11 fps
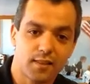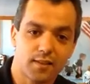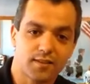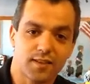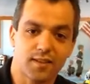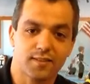the
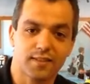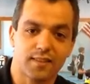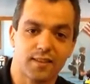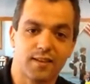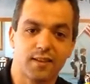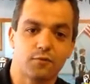skills that
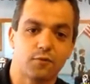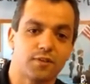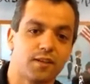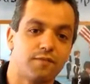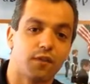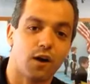they need to
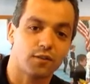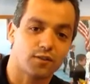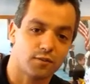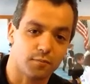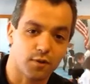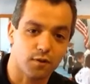achieve
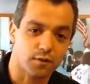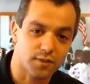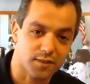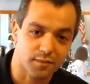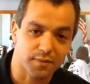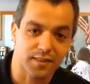long-term goals
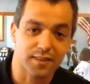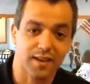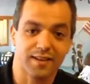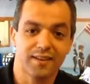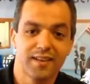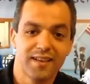is something
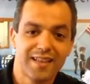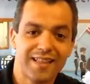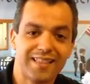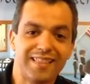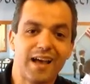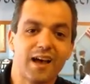that
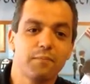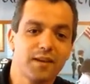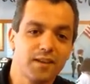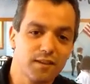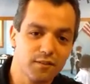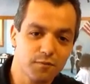not
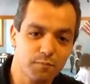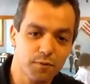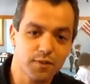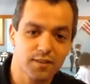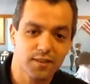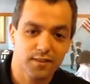many other
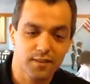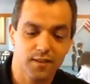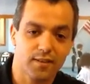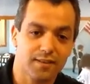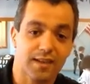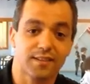sports and,
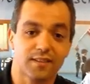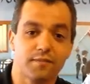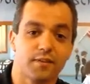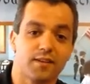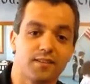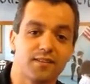and
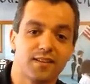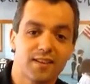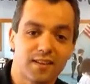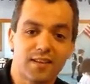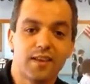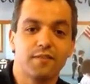activities
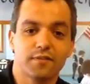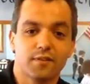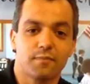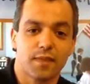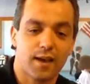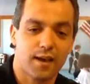gives
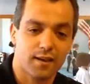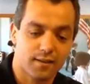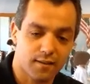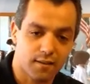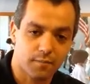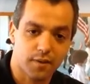them that
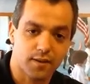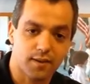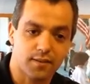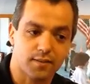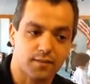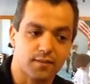um, uh,
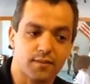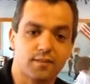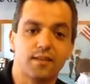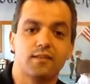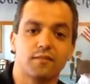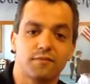
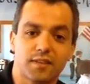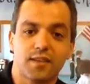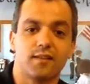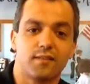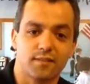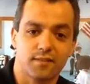sense of
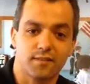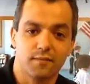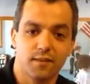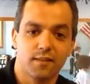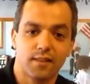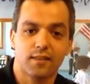skills
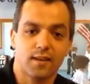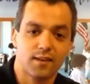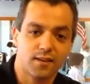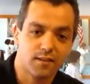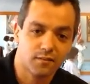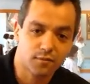that they
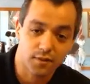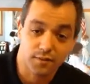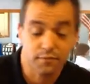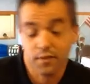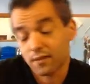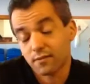need to achieve,
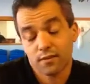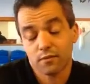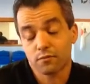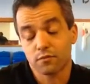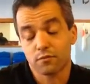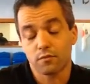you know,
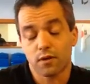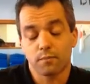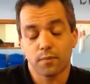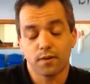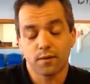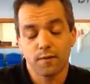to um,
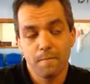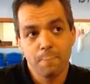uh,